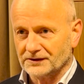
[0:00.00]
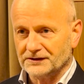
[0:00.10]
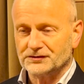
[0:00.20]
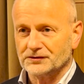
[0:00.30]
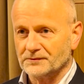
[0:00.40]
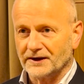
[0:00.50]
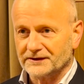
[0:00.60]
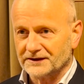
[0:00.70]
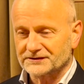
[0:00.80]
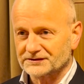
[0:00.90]
issue
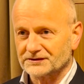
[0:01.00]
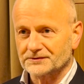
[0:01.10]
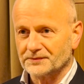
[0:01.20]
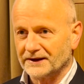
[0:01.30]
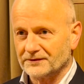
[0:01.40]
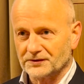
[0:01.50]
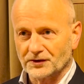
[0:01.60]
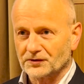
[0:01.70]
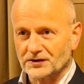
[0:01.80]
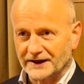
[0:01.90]
money as a central bank with
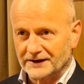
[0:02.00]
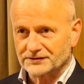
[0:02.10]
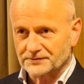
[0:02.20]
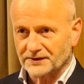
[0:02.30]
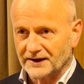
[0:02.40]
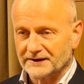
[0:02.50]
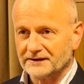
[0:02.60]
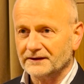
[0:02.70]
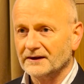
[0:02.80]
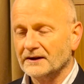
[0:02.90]
no collateral
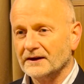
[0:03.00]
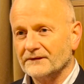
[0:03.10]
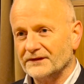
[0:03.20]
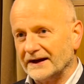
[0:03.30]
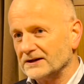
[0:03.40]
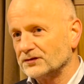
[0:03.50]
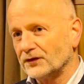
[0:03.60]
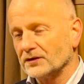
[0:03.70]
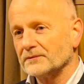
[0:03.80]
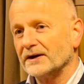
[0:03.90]
behind it, that is
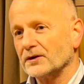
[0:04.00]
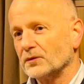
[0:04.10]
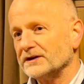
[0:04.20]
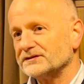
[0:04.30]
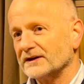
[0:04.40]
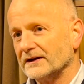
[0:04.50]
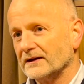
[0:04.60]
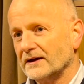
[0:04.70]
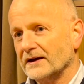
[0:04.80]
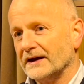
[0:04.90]
falling by the wayside.